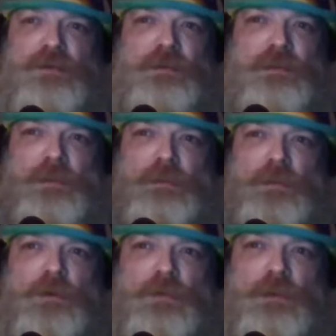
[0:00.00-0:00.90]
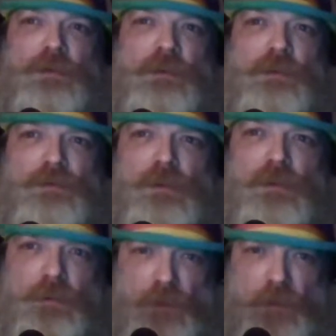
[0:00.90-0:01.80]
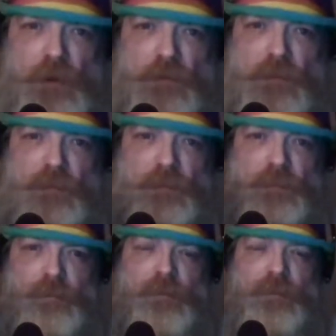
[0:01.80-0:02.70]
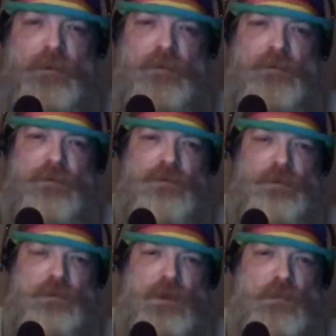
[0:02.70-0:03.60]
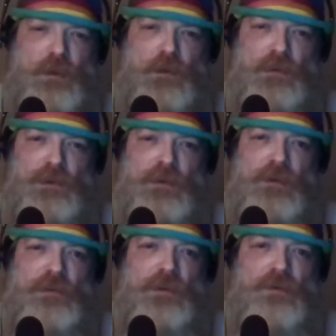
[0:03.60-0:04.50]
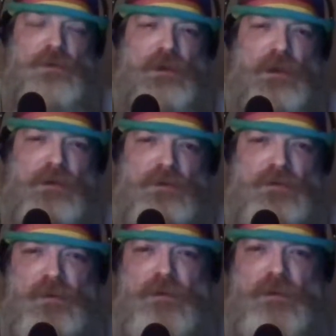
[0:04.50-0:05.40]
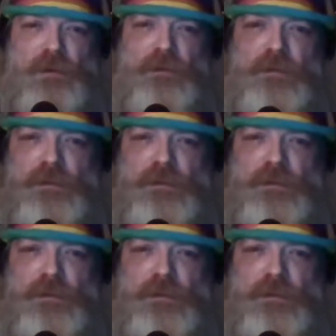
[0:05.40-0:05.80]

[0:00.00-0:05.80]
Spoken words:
when he was talking about some time ago, they sent out a signal,